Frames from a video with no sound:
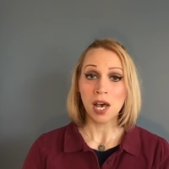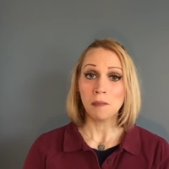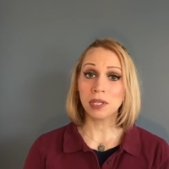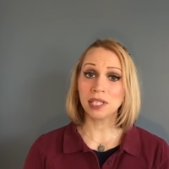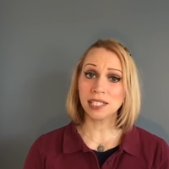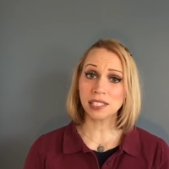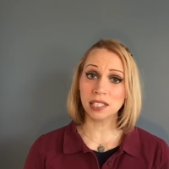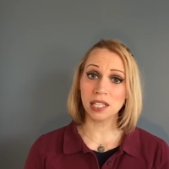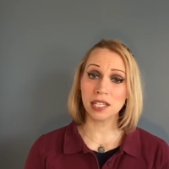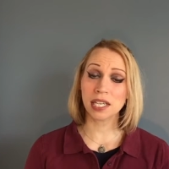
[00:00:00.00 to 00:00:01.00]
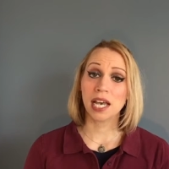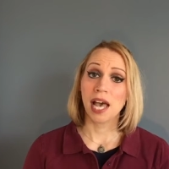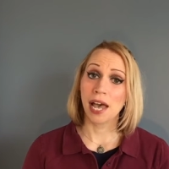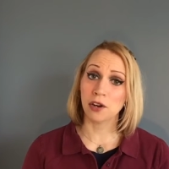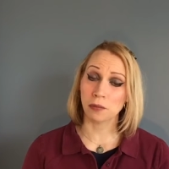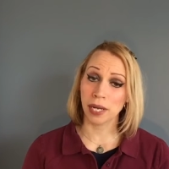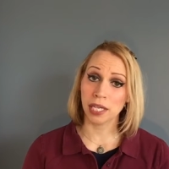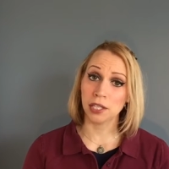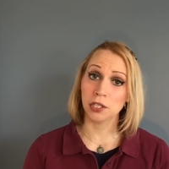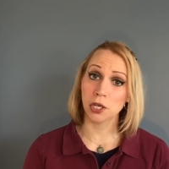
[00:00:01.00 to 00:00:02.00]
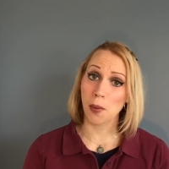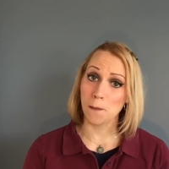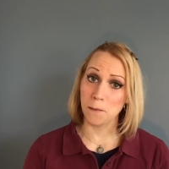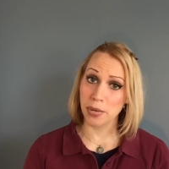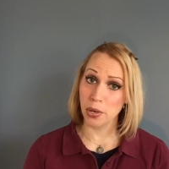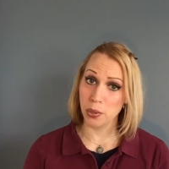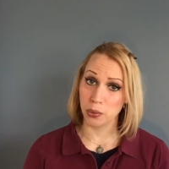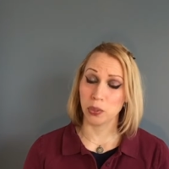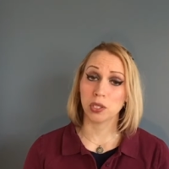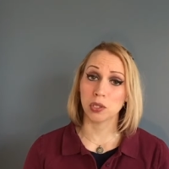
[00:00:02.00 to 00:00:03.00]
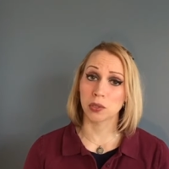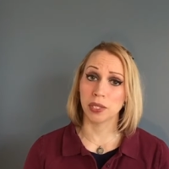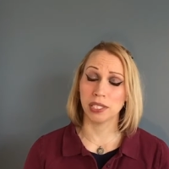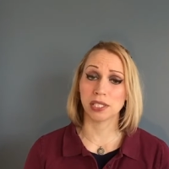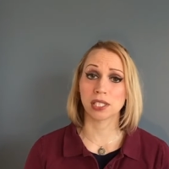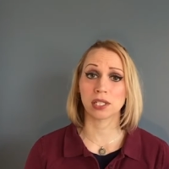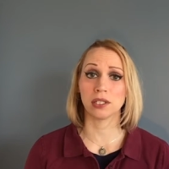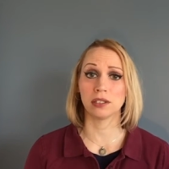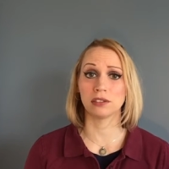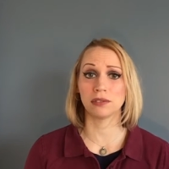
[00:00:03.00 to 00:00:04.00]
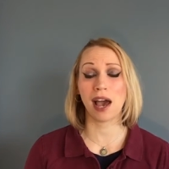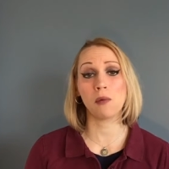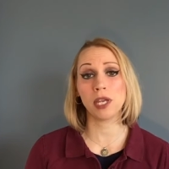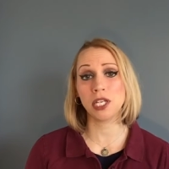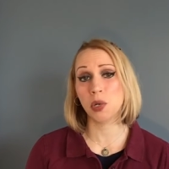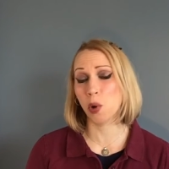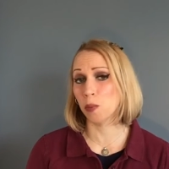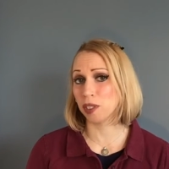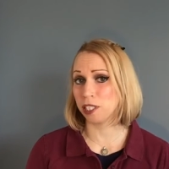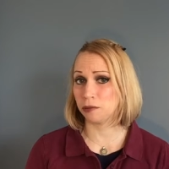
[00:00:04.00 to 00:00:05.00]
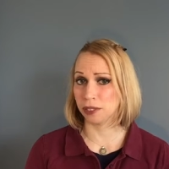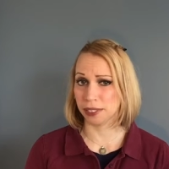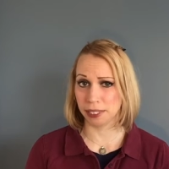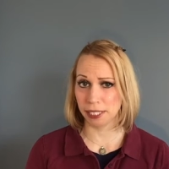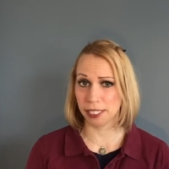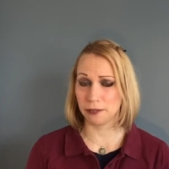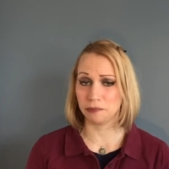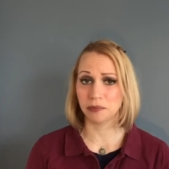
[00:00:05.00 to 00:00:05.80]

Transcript: But let's look at a regular Bode Lorenz curve, how we normally would see it.